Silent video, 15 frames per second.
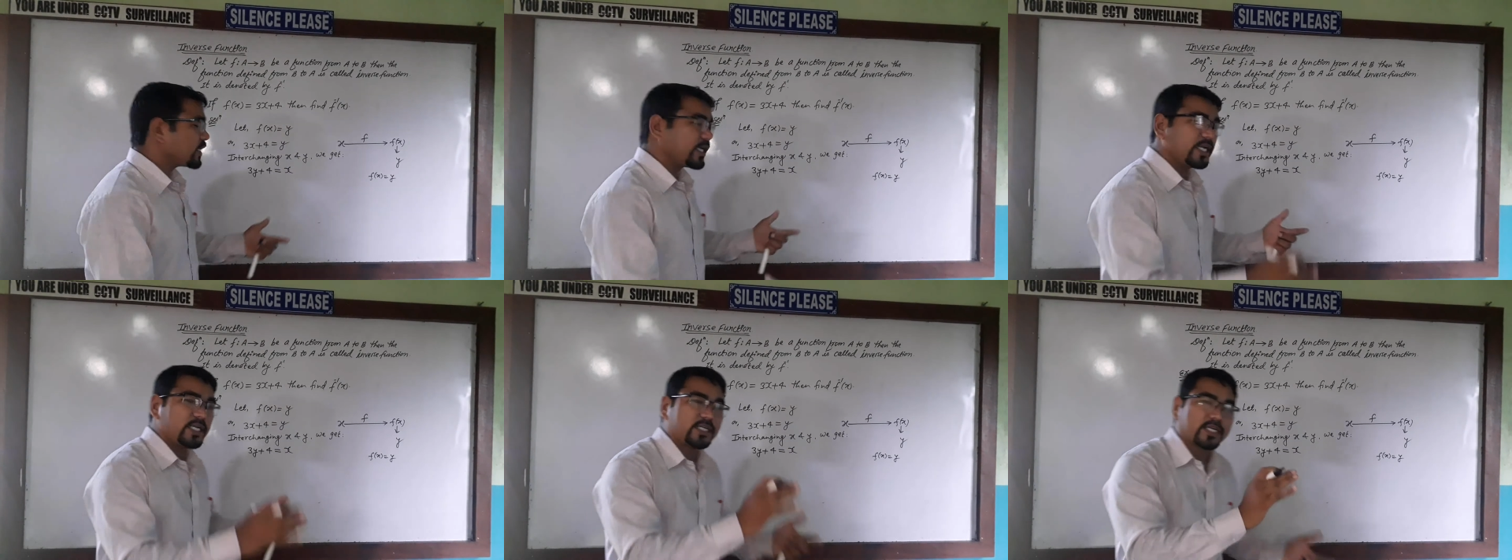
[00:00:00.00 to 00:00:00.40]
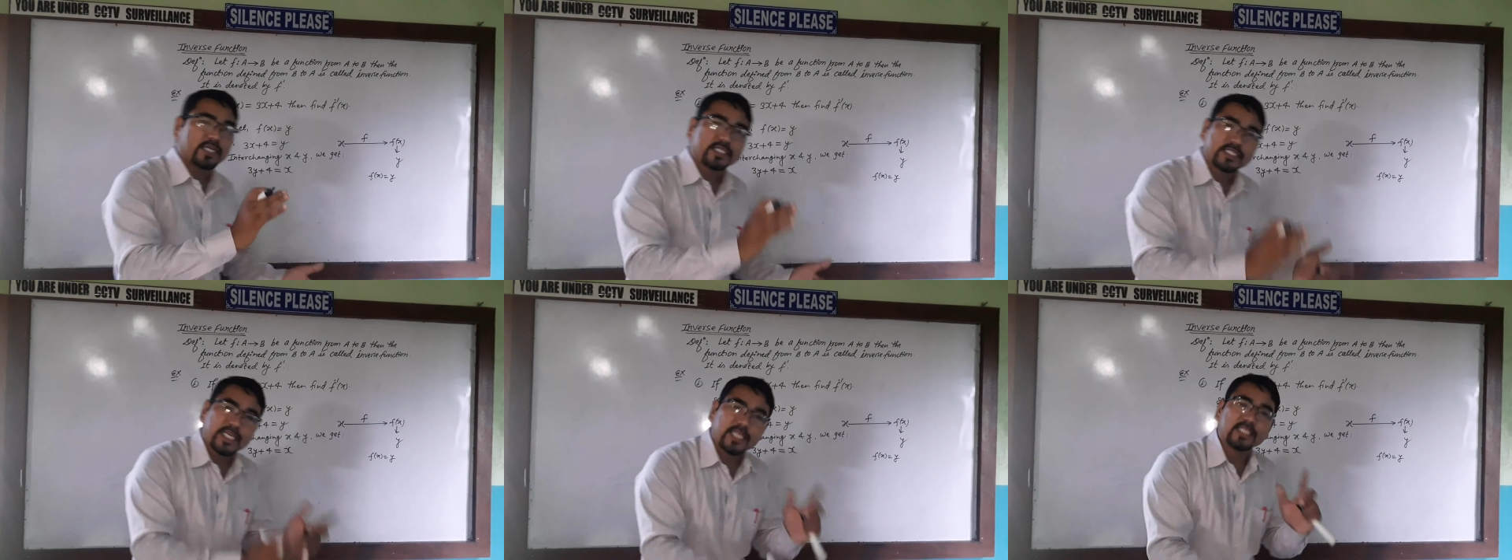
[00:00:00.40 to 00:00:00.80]

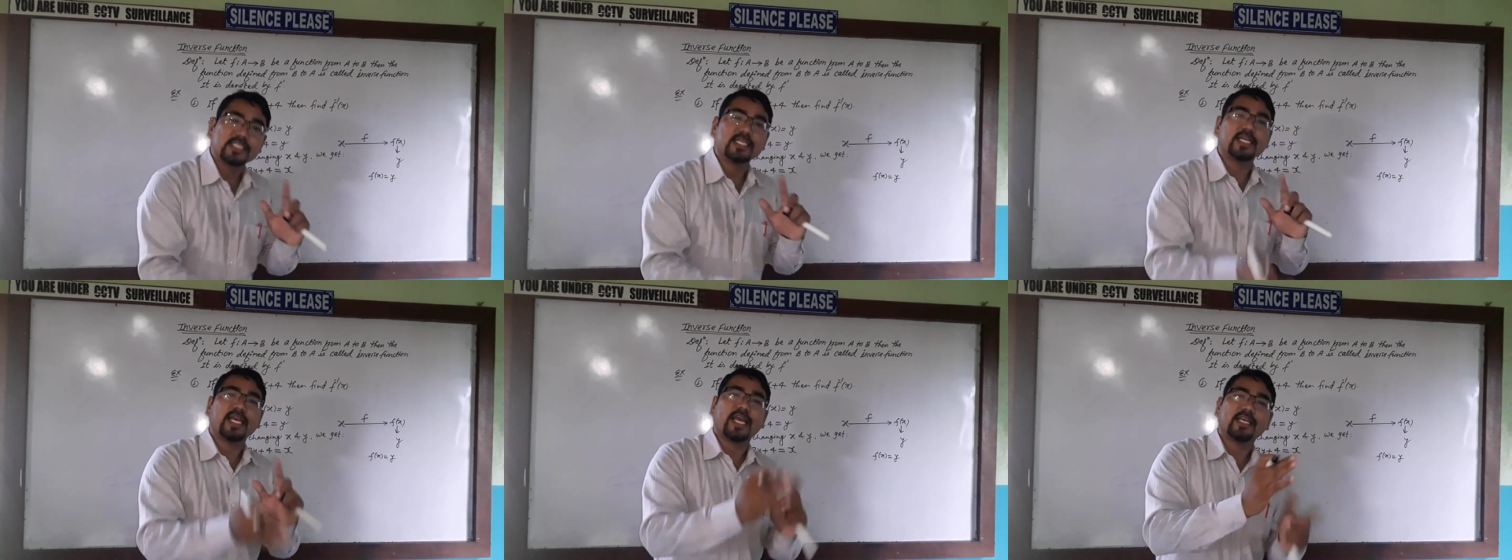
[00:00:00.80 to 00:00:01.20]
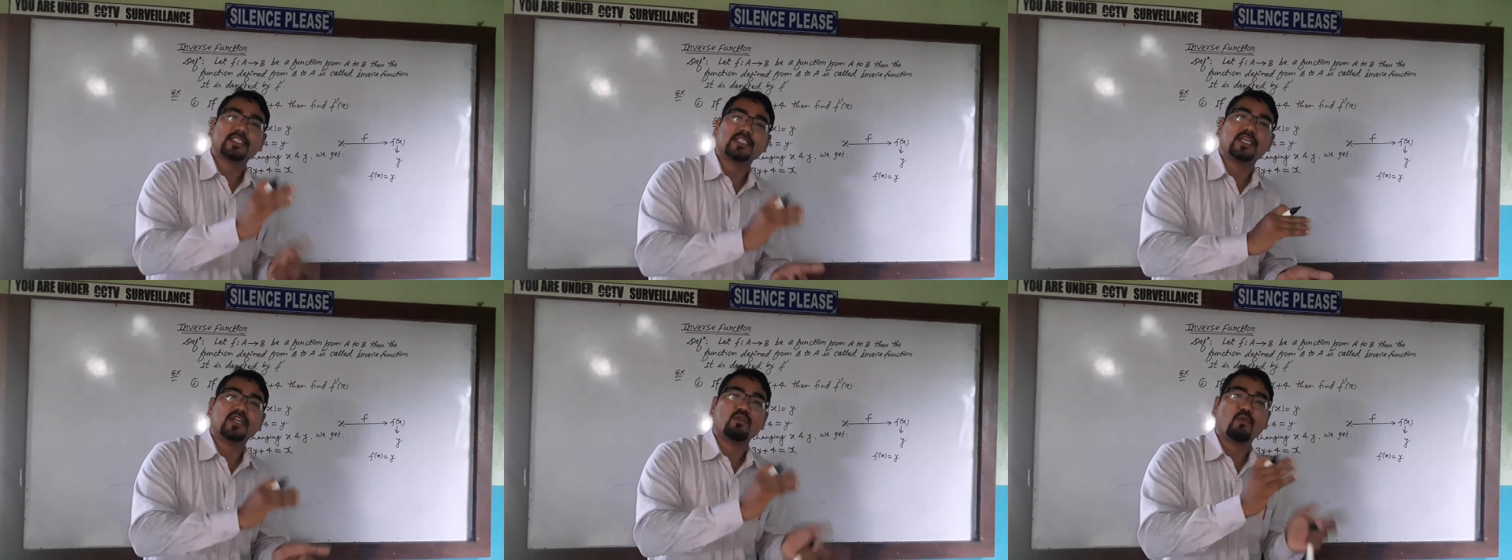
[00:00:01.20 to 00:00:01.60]
interchanging x
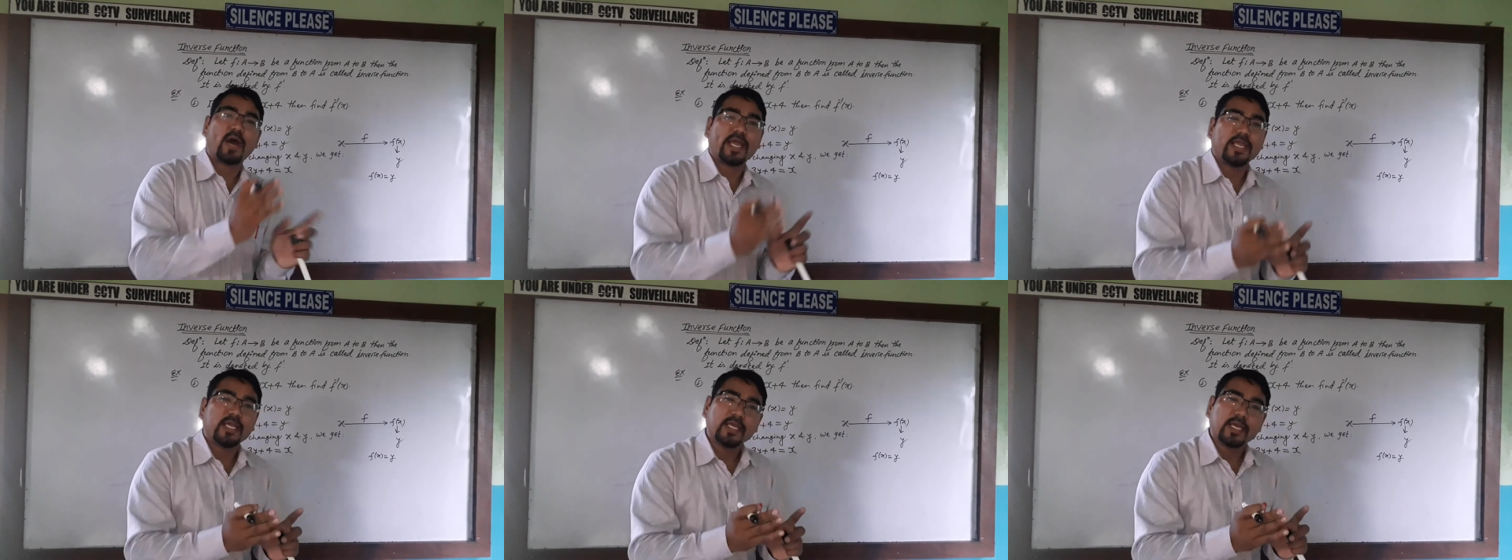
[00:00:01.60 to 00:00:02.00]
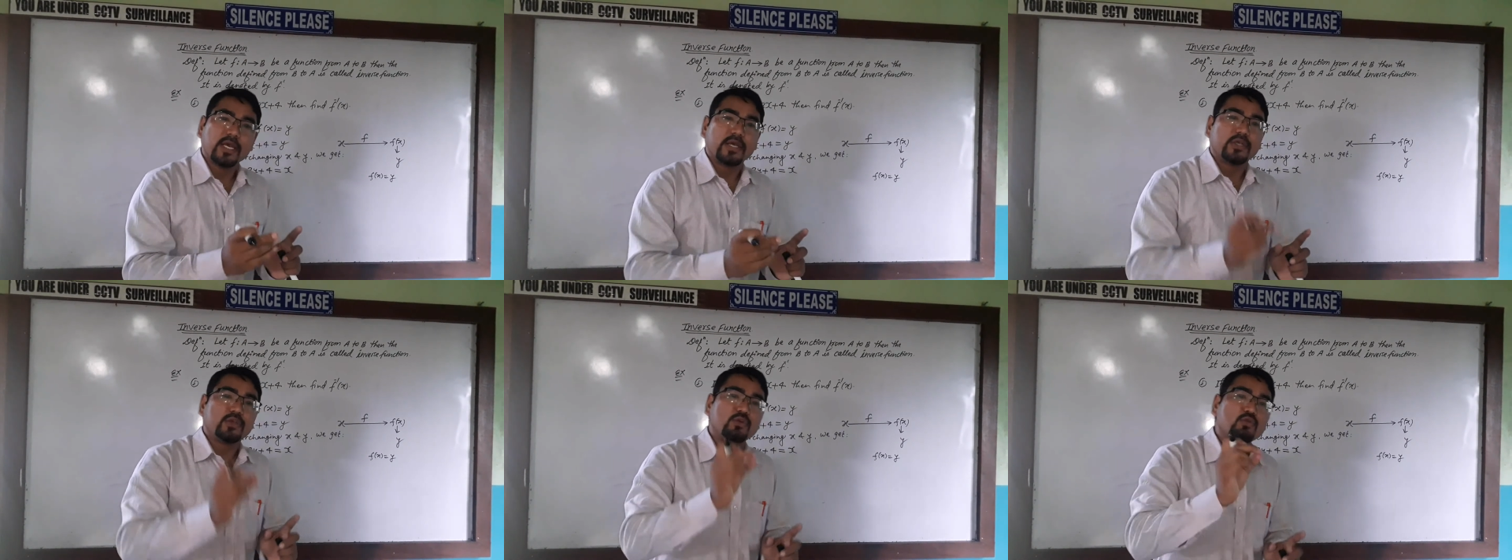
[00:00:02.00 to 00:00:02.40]
and y,
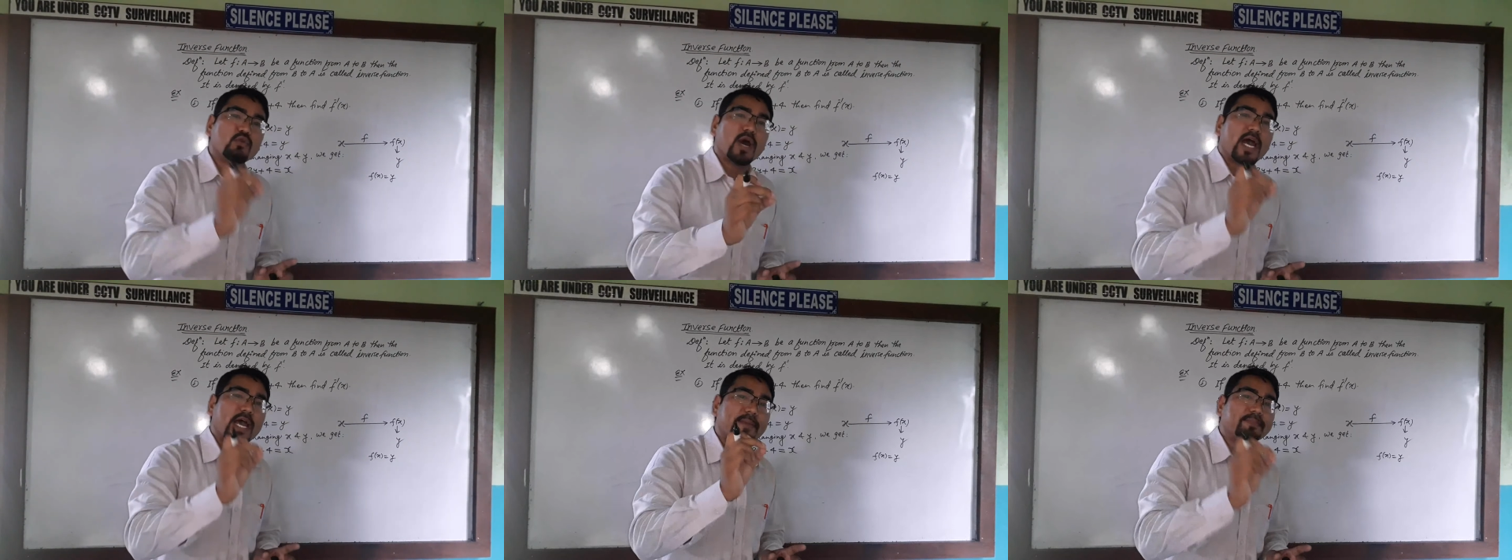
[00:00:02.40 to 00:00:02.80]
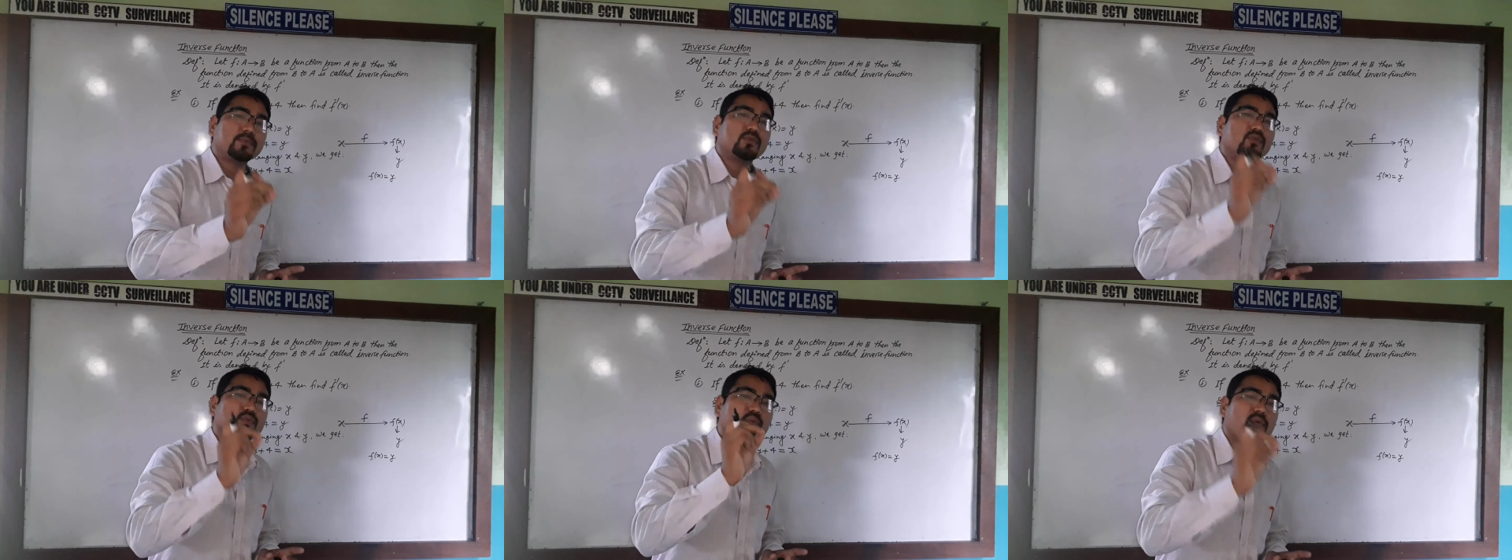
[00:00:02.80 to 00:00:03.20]
you have
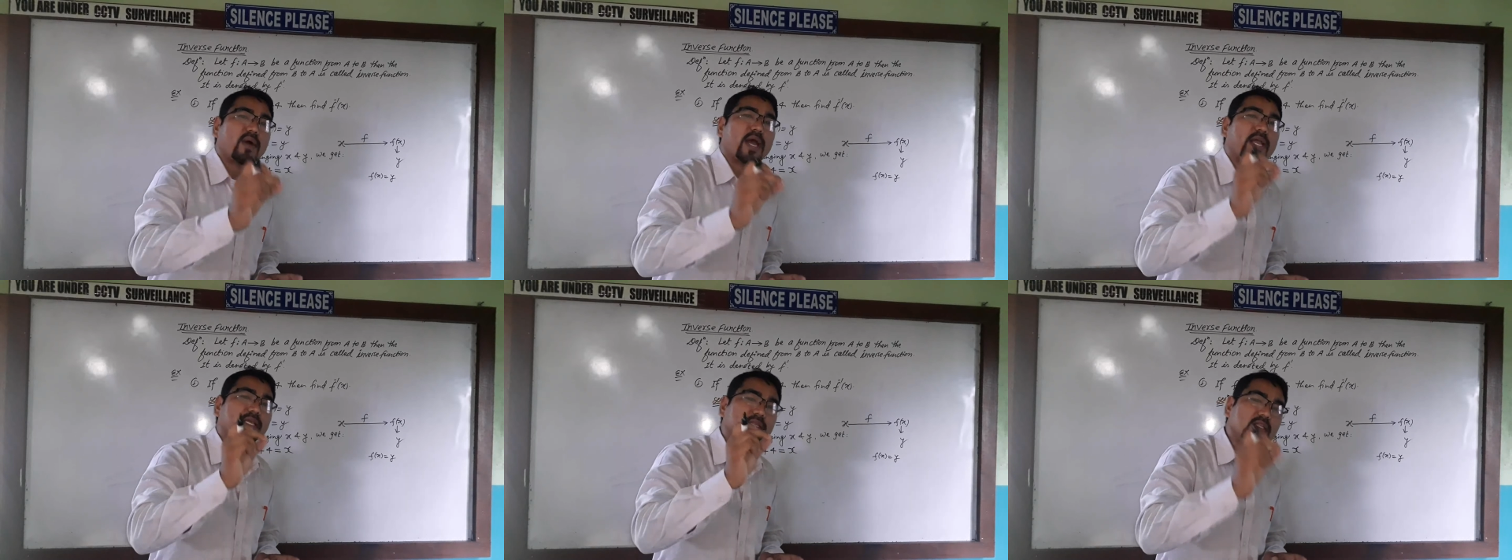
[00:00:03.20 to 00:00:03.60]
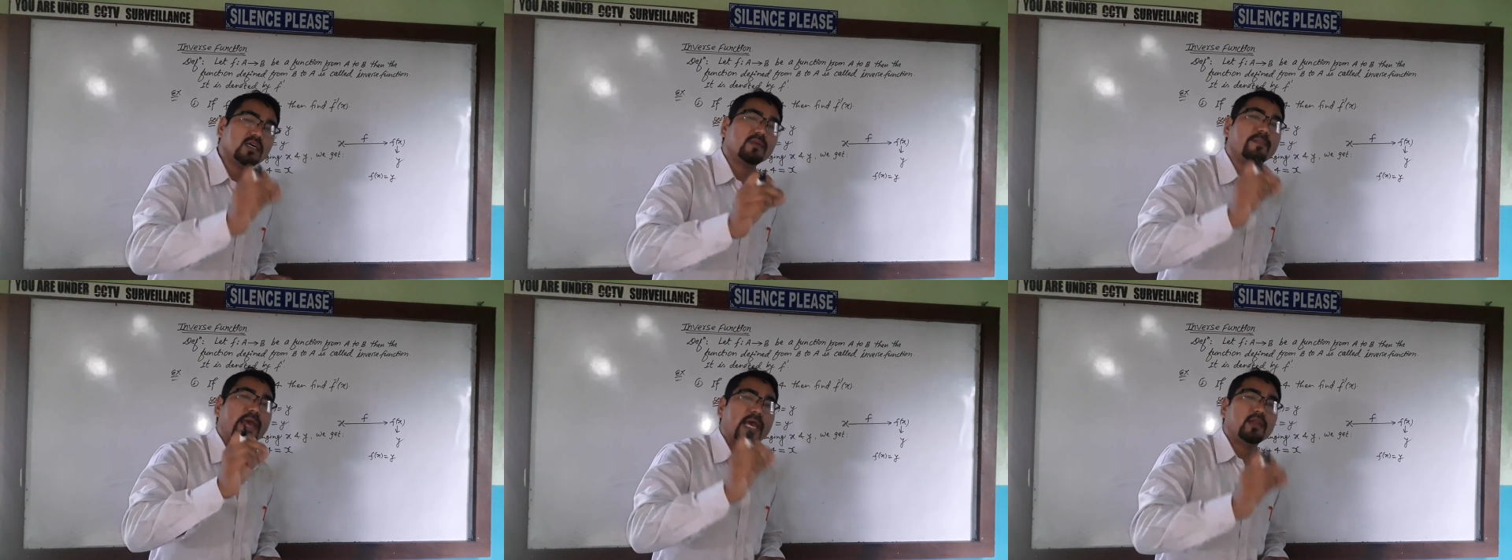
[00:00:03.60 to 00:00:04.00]
to find the
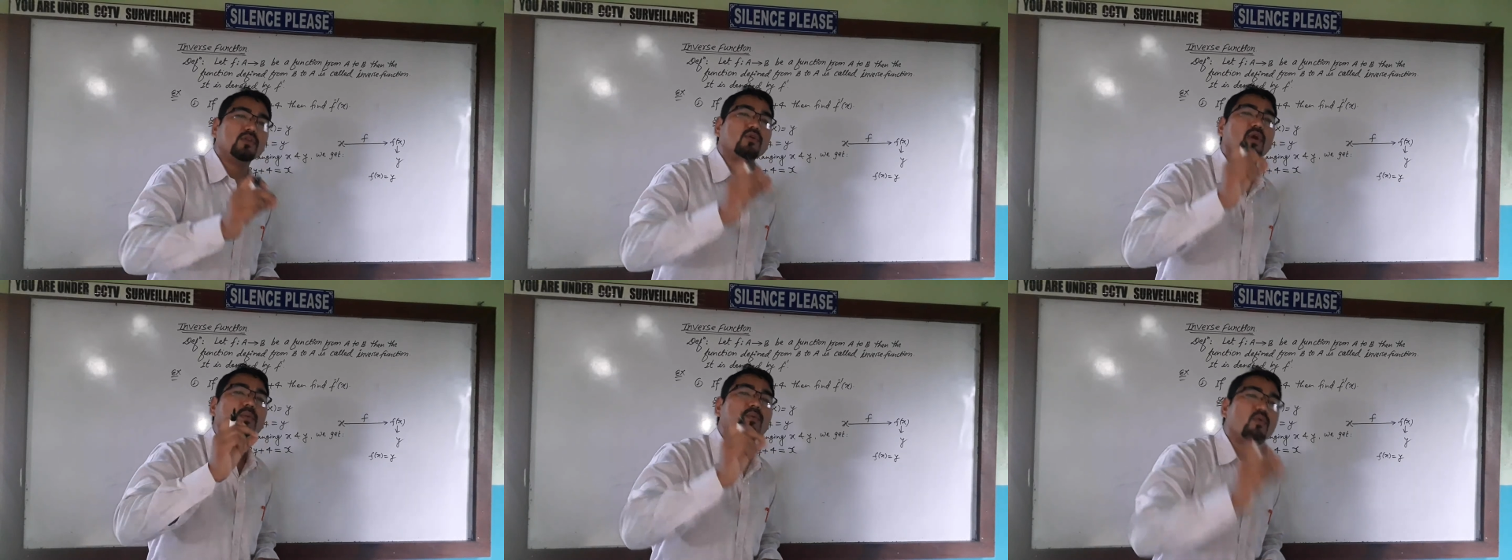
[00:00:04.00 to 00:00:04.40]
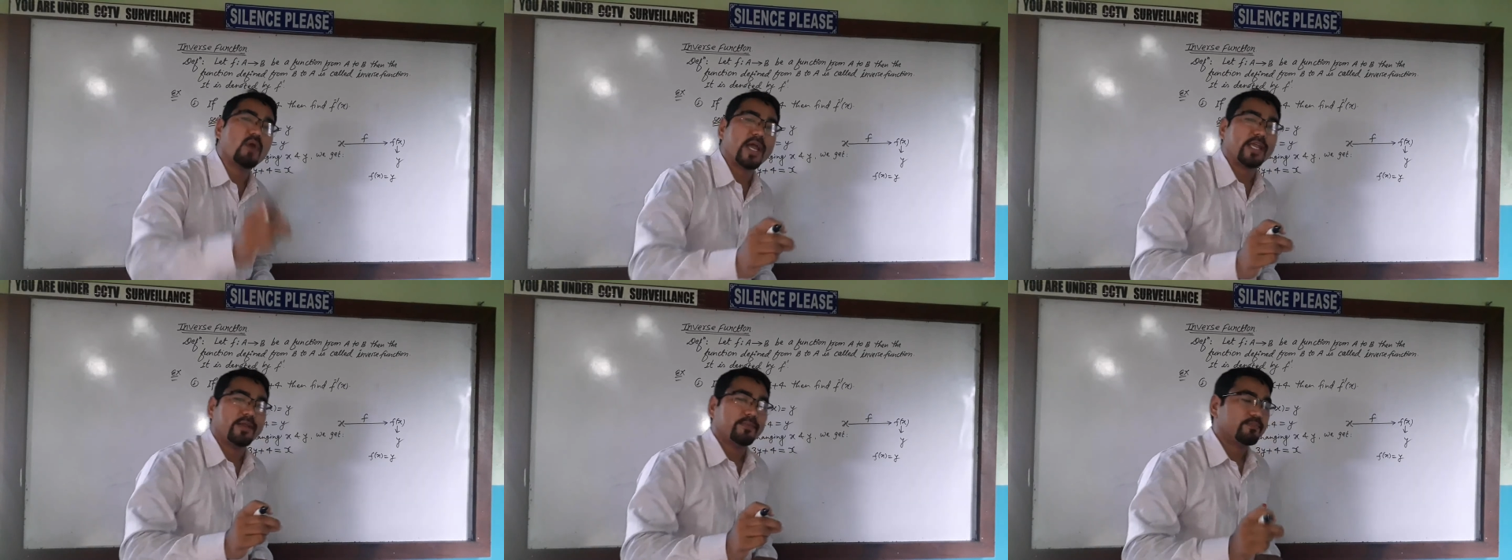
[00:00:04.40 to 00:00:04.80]
value of y.